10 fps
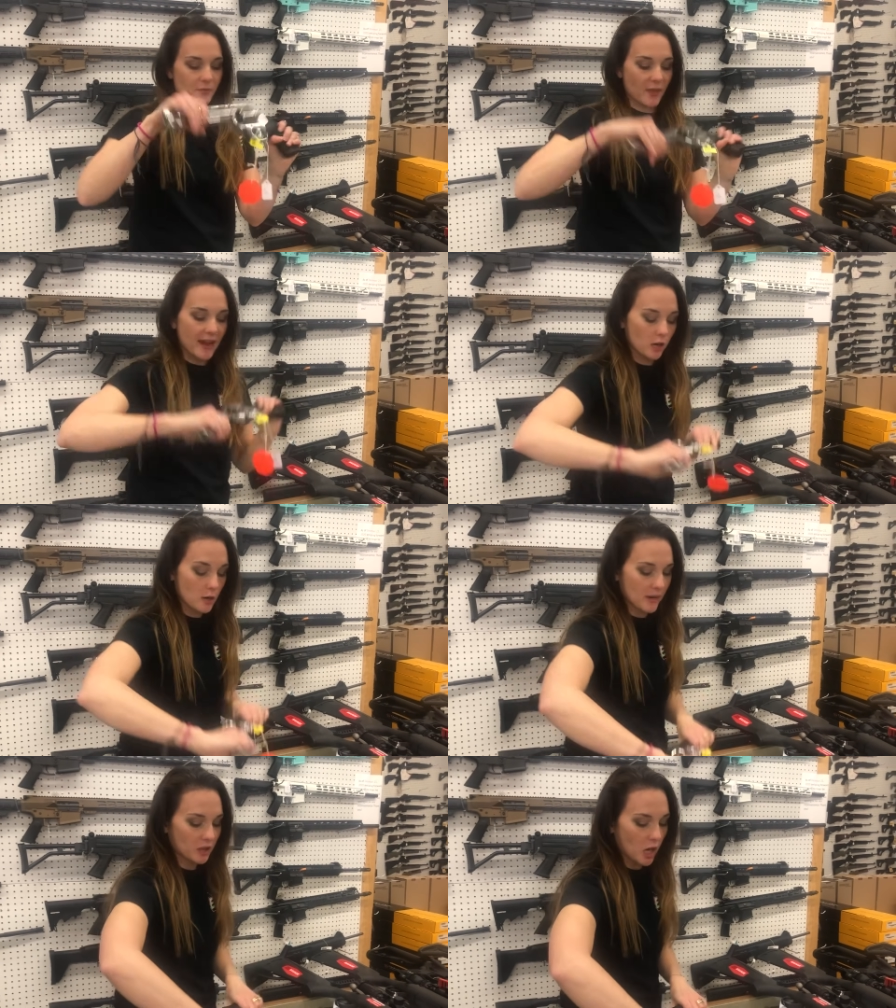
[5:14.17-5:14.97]
They are
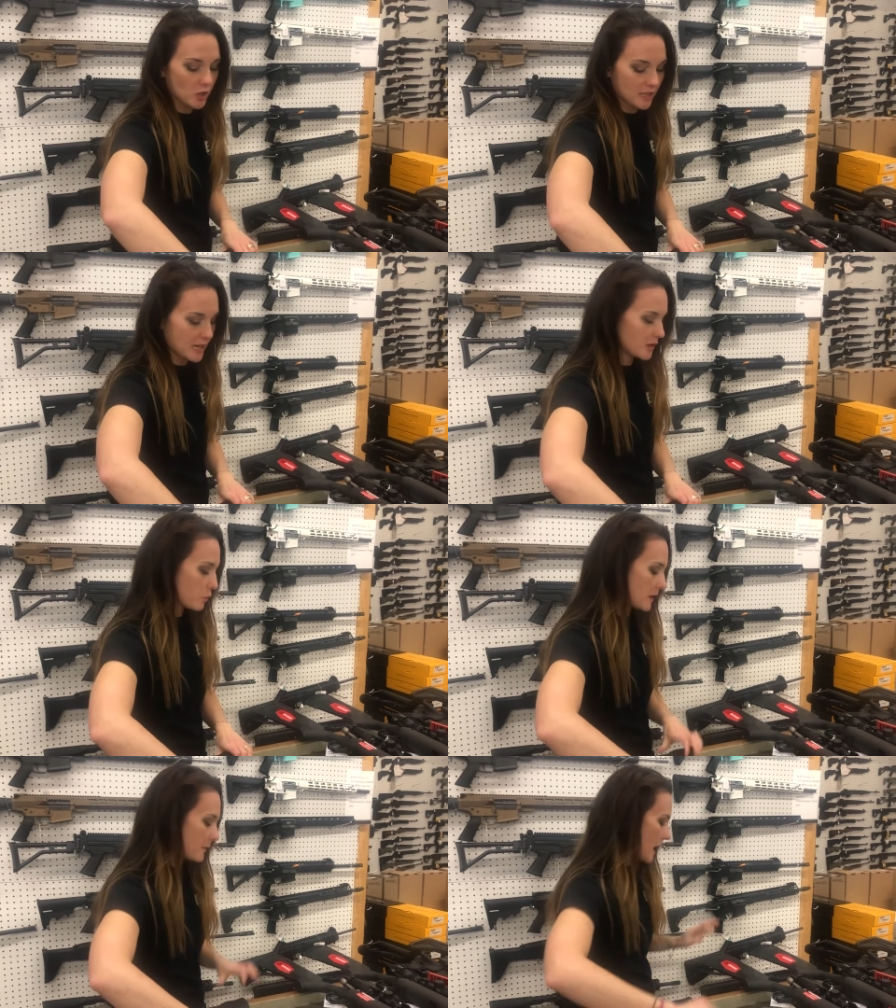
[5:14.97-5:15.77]
gonna be thirteen
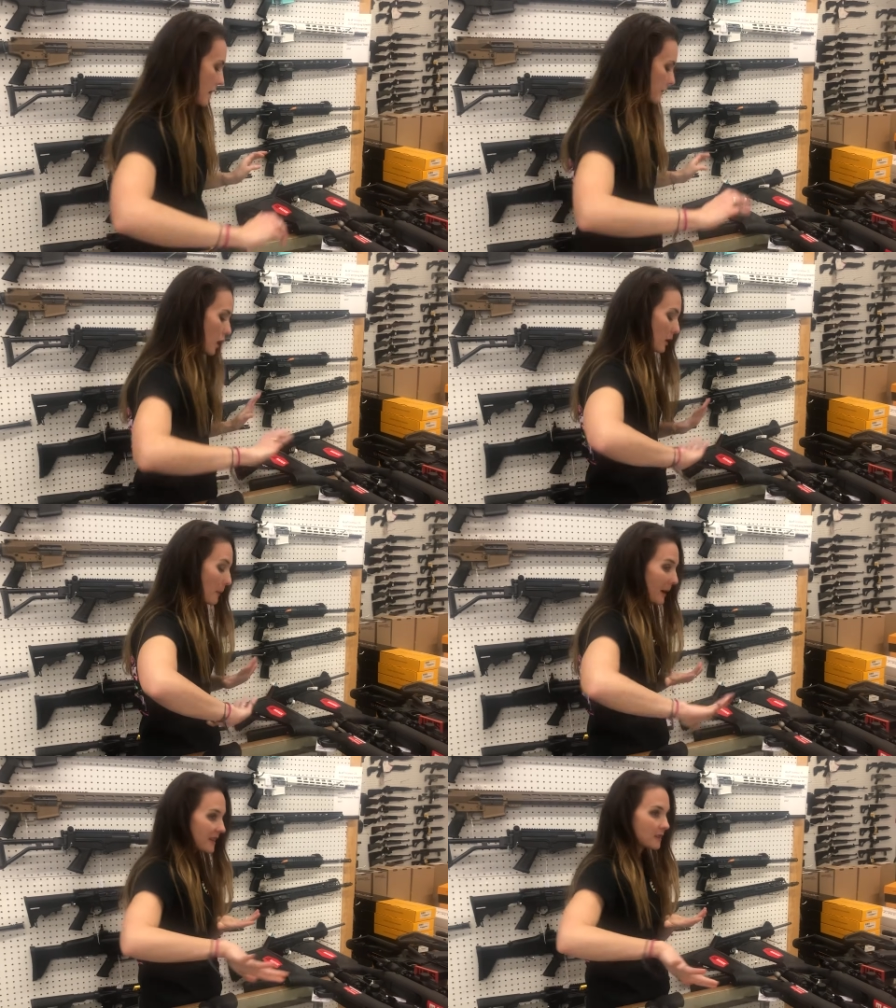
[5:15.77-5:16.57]
twenty-five, y'all, a
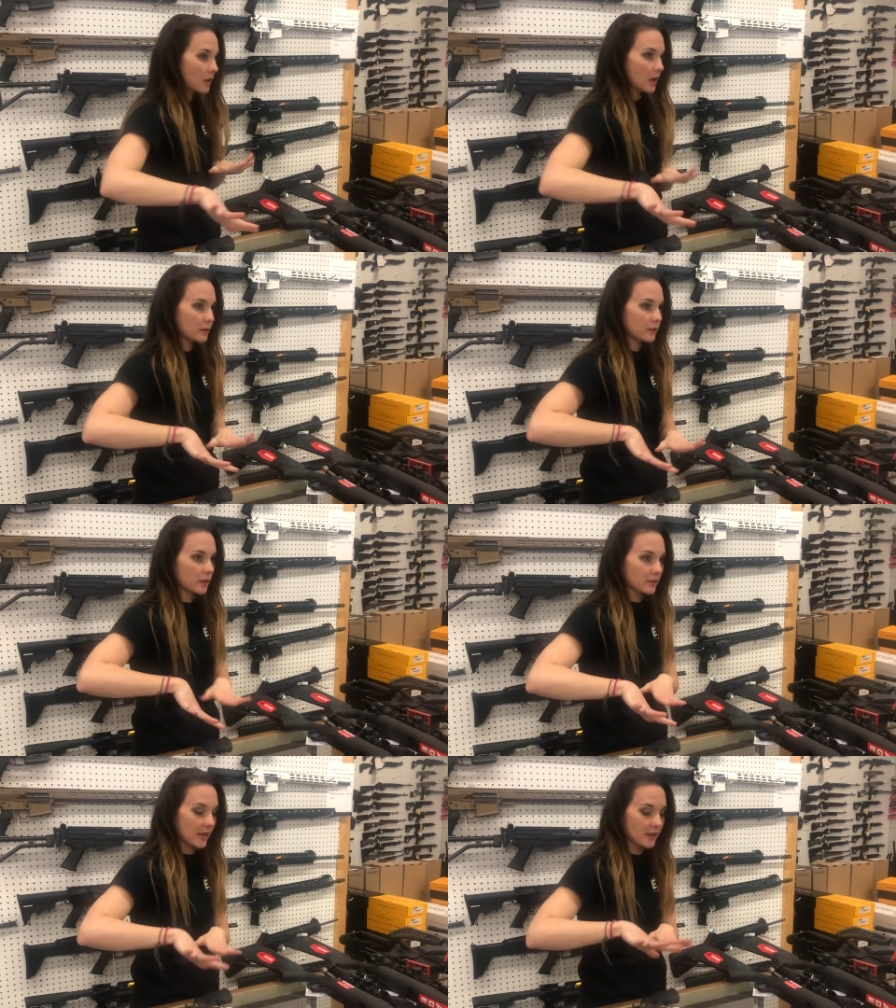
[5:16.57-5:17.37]
piece, not
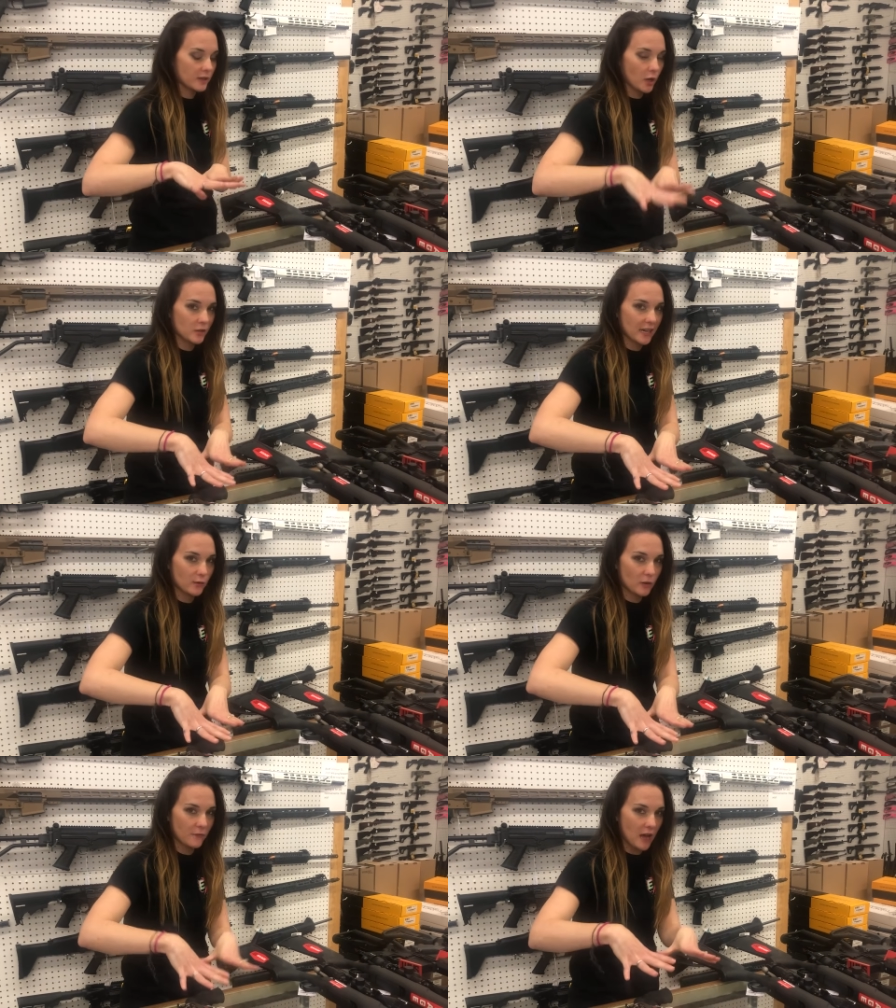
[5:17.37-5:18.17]
the set. Thirteen
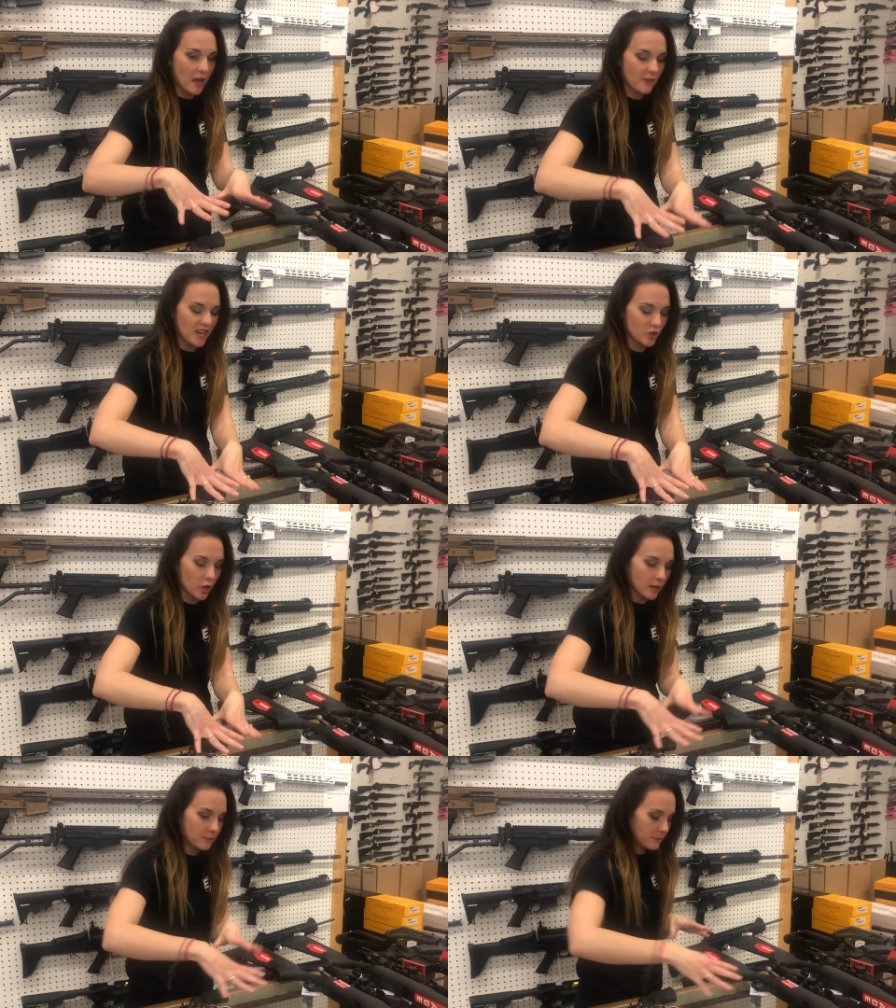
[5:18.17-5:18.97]
twenty-five each
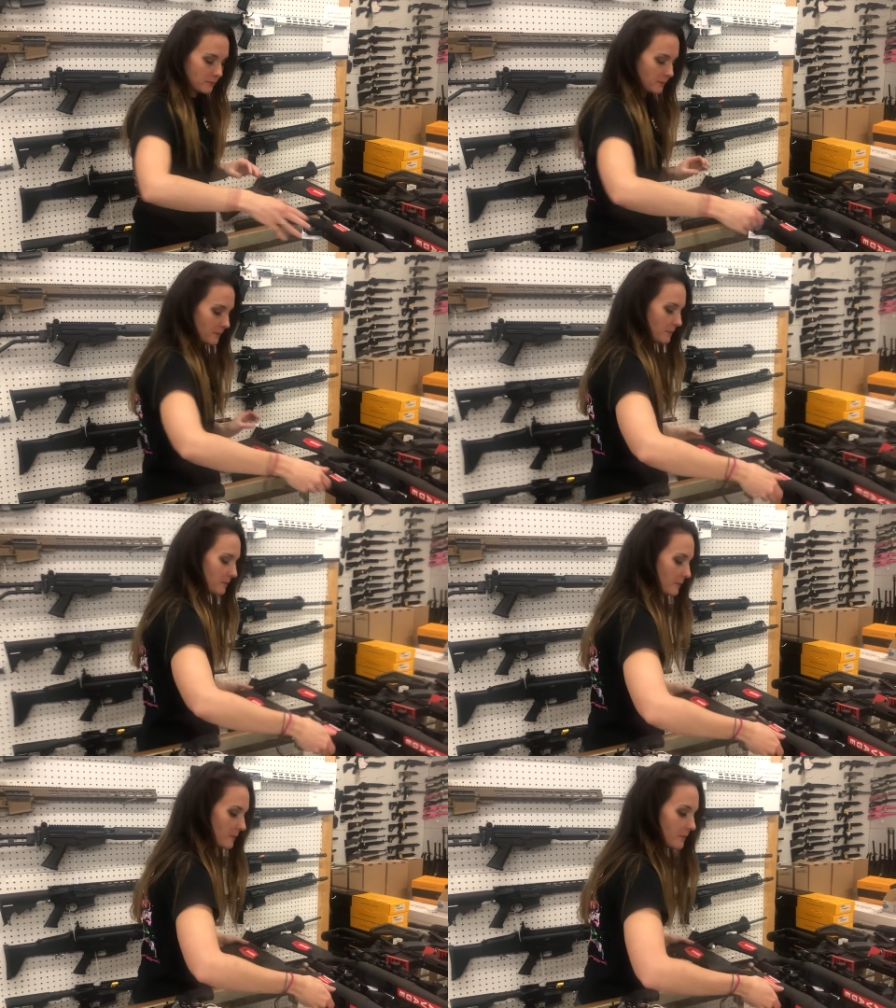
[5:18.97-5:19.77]
gun. Like,
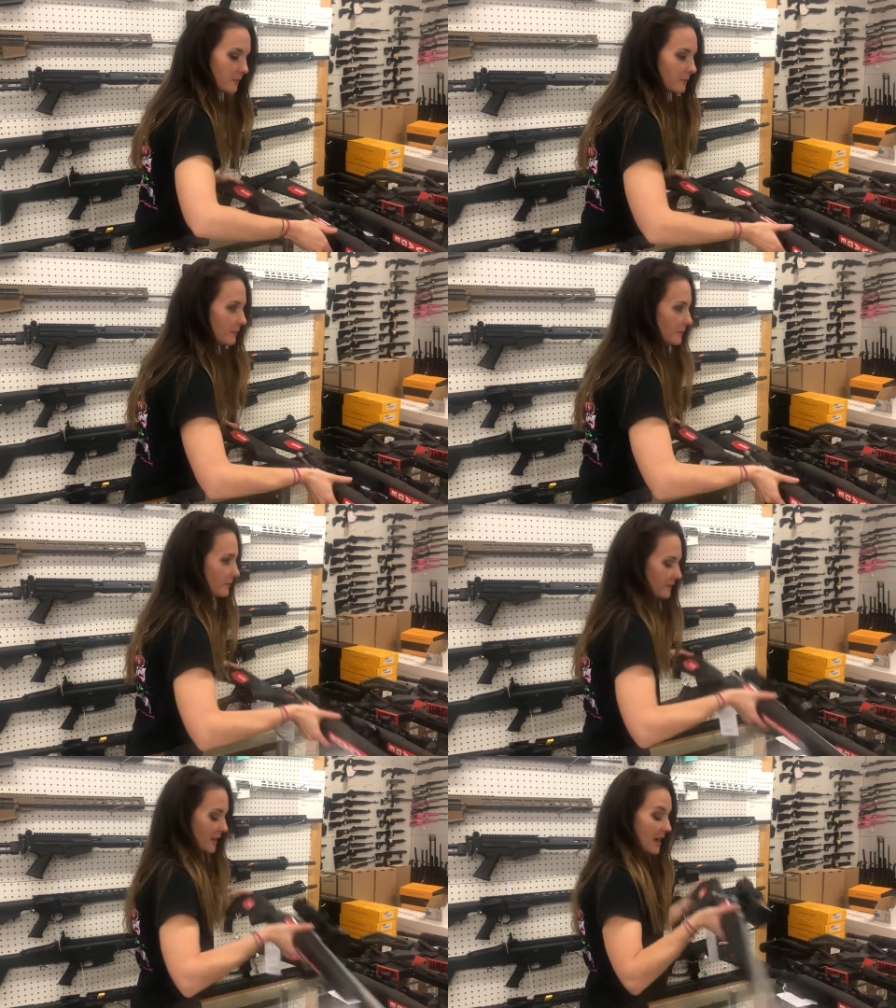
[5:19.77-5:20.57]
I'll take a set.
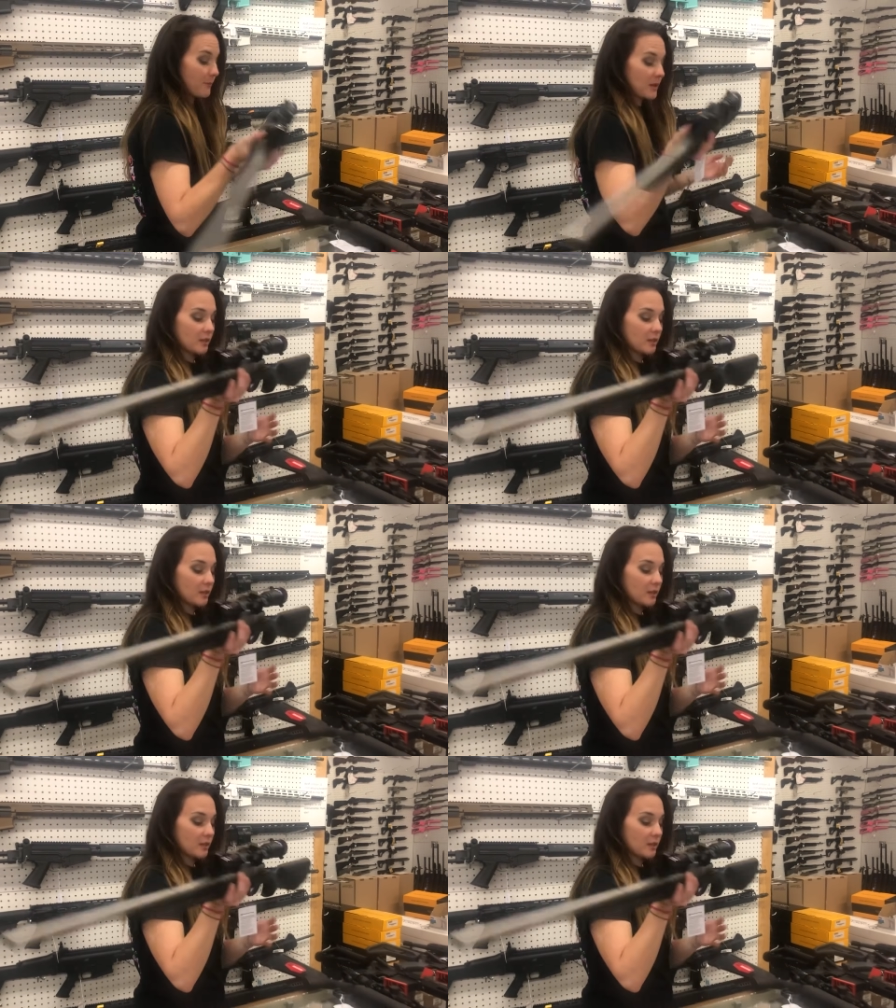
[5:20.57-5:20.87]
Yeah, me